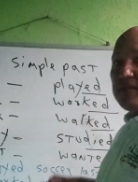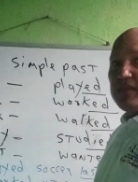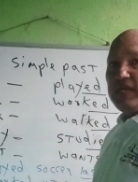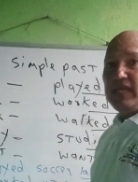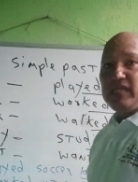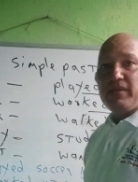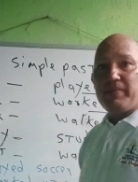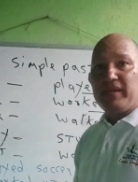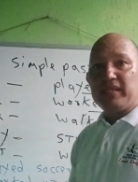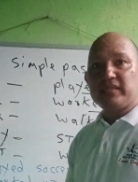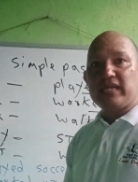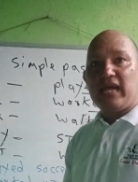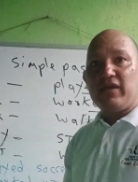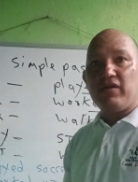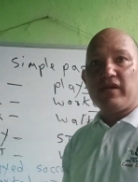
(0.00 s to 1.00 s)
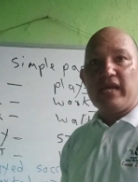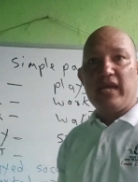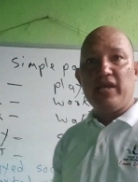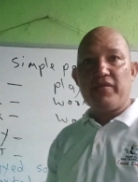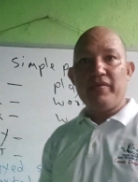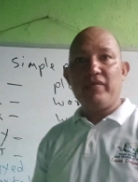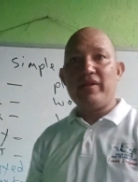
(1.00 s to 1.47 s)
In the meantime, okay,
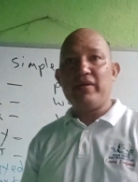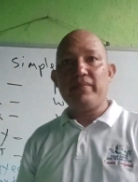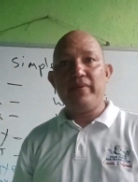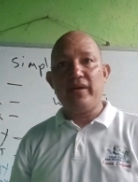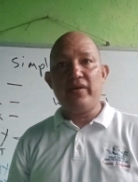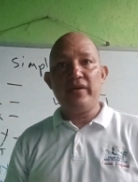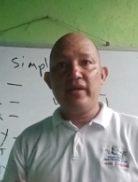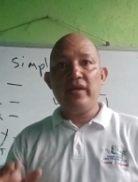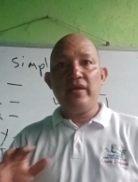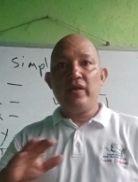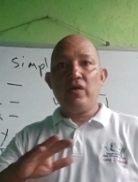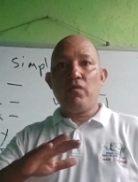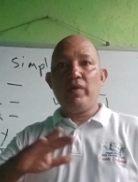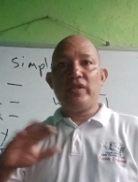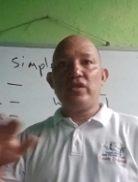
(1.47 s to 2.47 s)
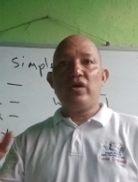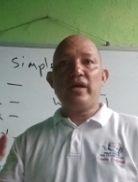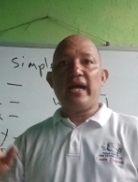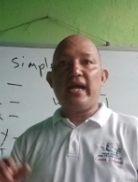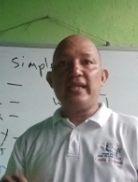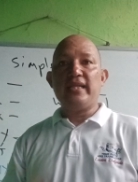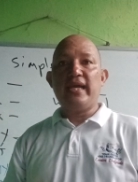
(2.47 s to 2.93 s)
a regular verb we don't
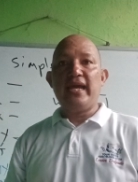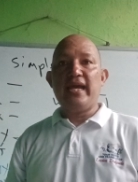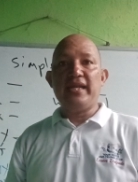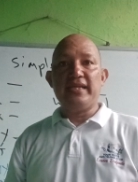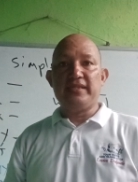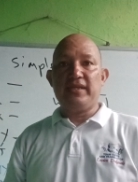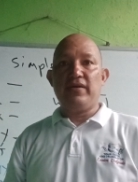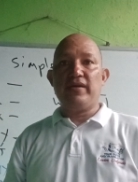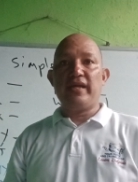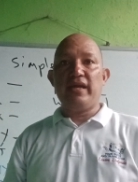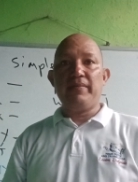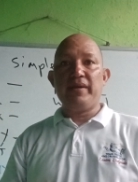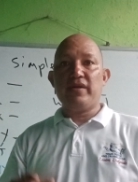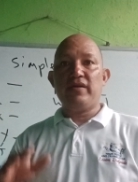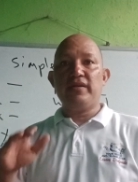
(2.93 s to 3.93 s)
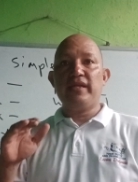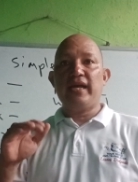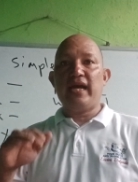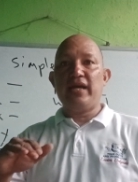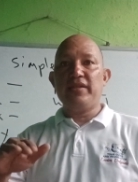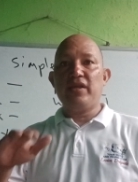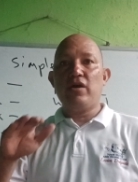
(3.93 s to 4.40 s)
add anything, okay, because they
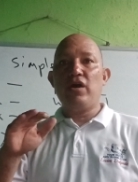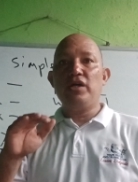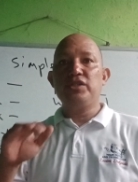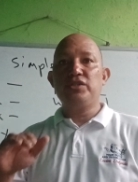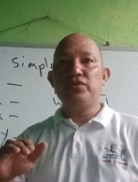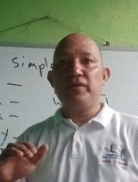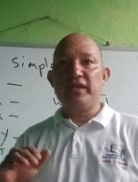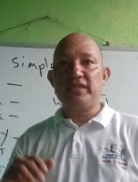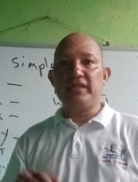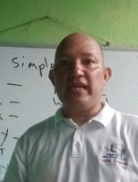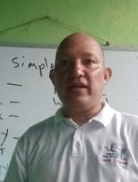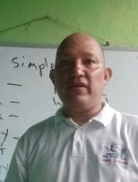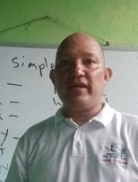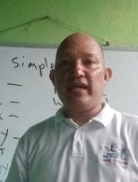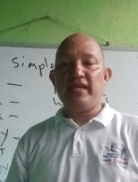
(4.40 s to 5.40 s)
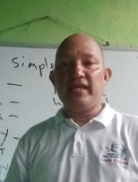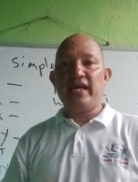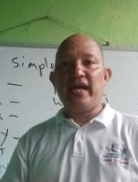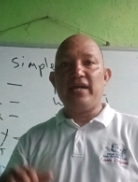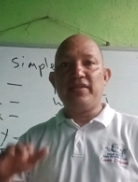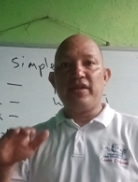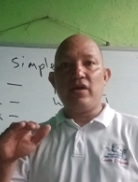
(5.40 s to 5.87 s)
have their own Unix tense, okay, they
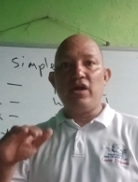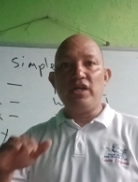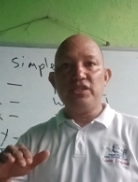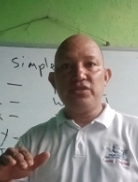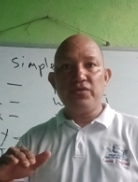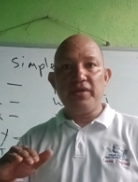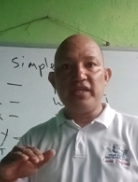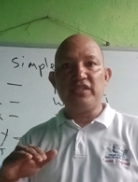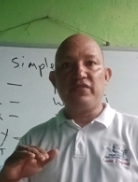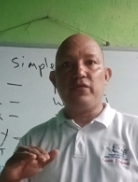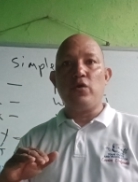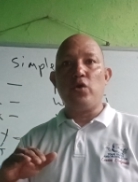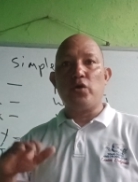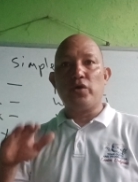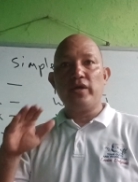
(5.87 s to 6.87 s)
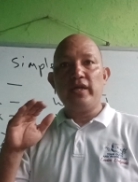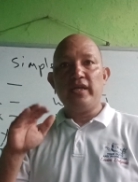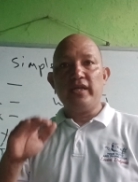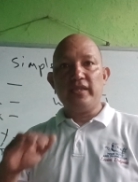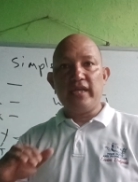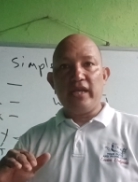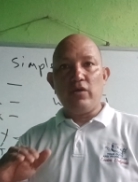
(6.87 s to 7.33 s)
have their own Unix form,
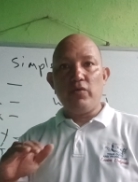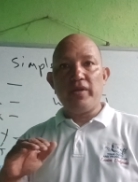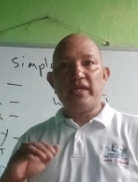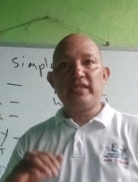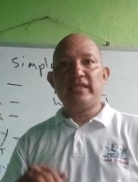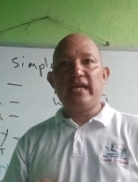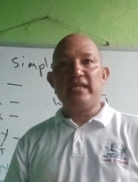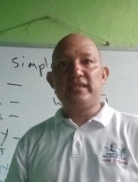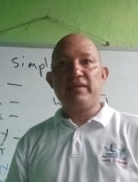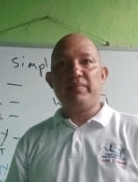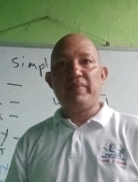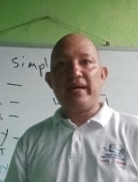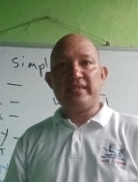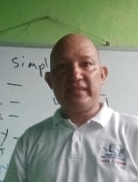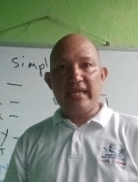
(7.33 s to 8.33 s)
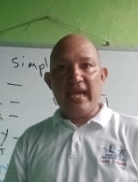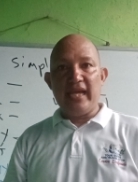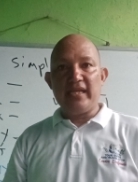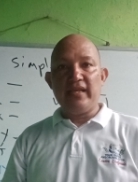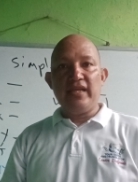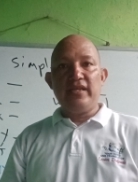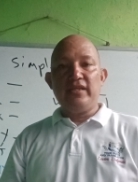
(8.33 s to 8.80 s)
the unit tense in past tense.
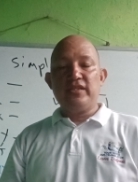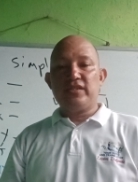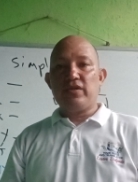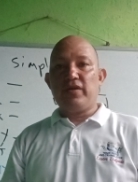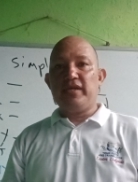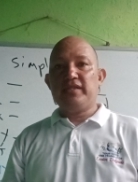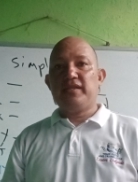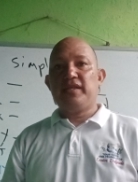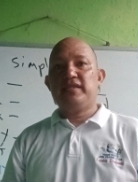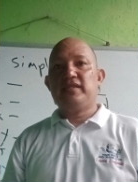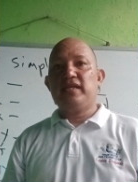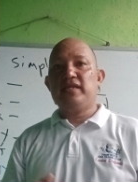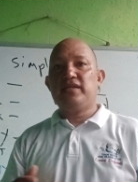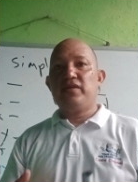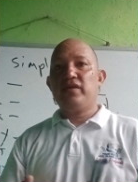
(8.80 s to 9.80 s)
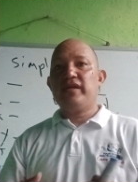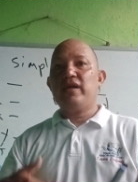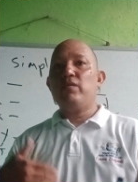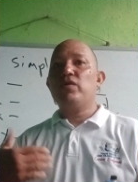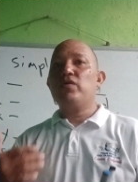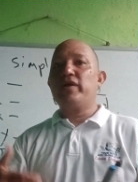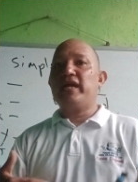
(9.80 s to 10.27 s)
So it's necessary, okay,
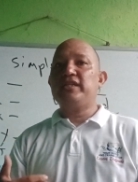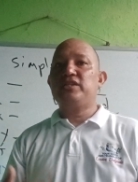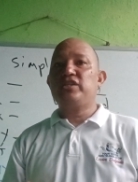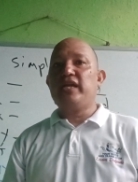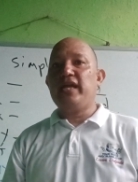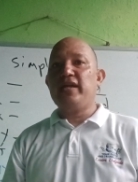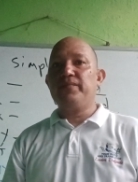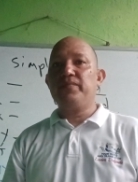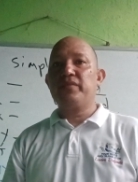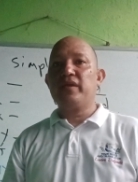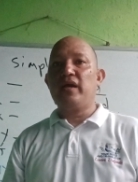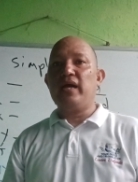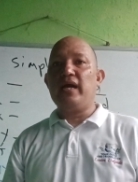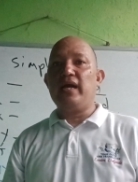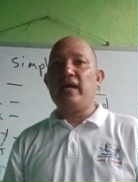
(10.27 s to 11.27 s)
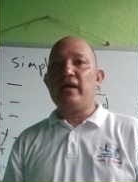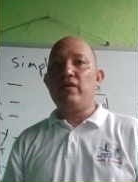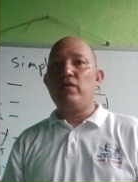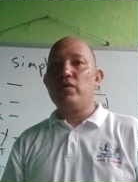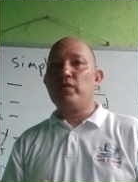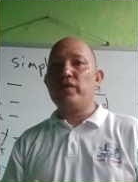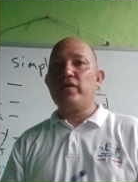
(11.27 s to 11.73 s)
we're gonna change
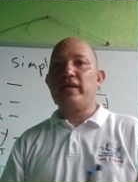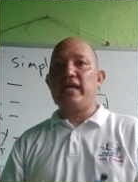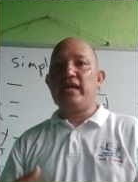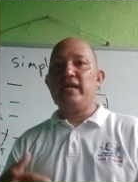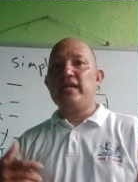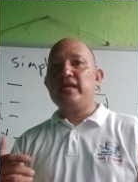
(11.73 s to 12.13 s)
or we're gonna